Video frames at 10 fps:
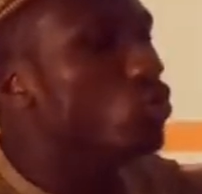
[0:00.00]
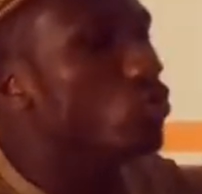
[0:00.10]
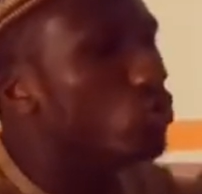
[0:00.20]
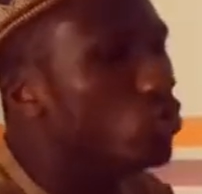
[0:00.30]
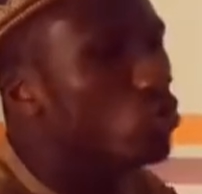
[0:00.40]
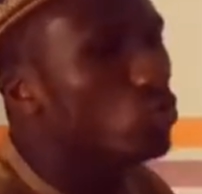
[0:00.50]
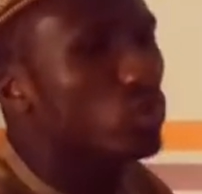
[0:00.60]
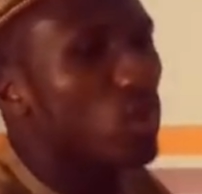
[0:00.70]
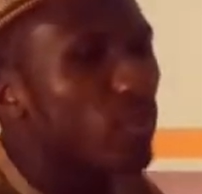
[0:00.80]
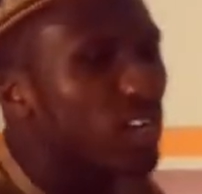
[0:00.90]
you
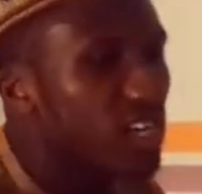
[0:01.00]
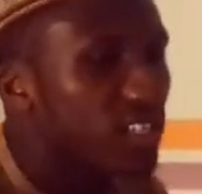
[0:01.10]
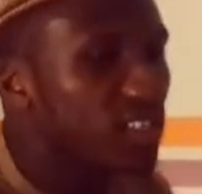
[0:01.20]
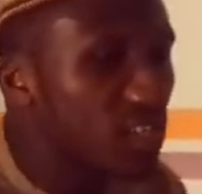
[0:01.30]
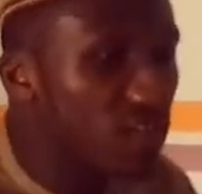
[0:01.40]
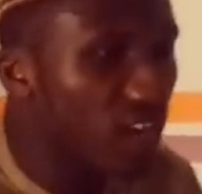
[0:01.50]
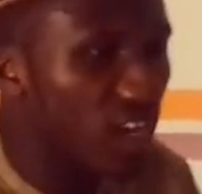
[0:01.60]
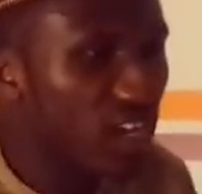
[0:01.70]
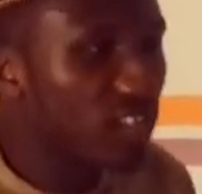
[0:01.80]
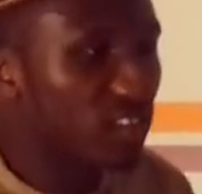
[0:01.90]
use some
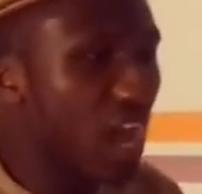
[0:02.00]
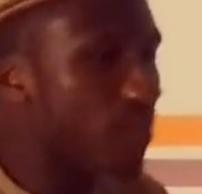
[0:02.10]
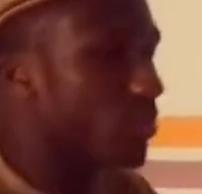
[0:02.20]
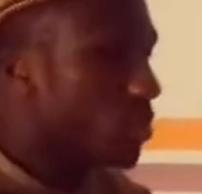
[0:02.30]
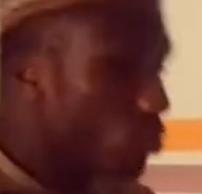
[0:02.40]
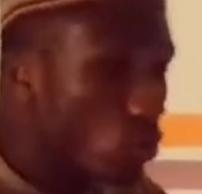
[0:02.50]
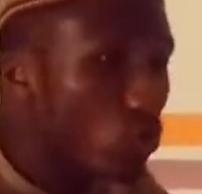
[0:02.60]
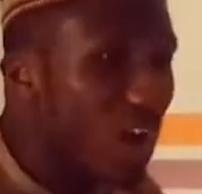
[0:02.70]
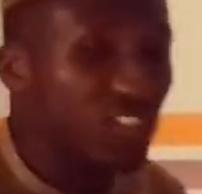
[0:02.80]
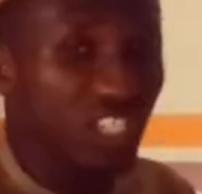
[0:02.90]
creative terms.
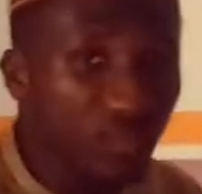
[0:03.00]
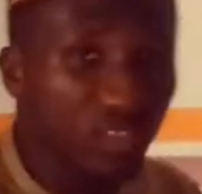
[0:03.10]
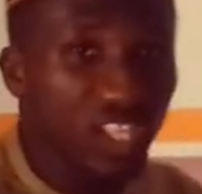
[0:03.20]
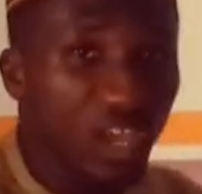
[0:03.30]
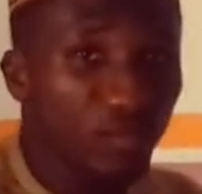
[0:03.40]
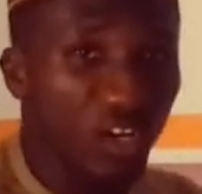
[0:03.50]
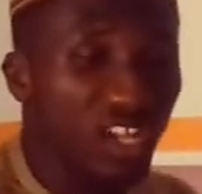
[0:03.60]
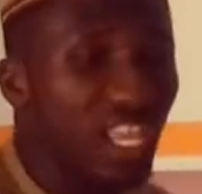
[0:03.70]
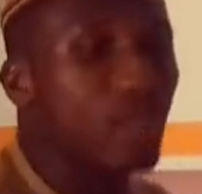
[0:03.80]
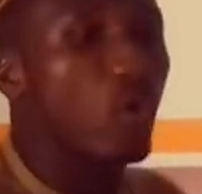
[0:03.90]
Though I've skipped them the
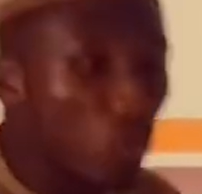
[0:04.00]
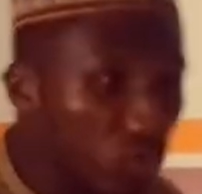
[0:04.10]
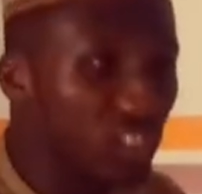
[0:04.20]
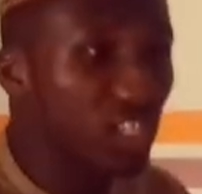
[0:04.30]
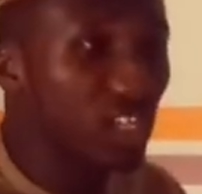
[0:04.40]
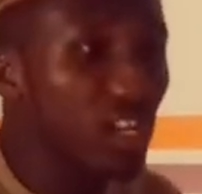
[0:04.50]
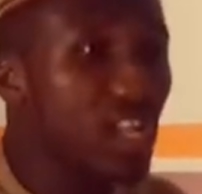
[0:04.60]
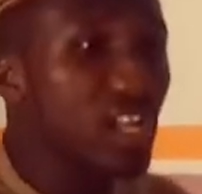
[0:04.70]
other time, but we'll still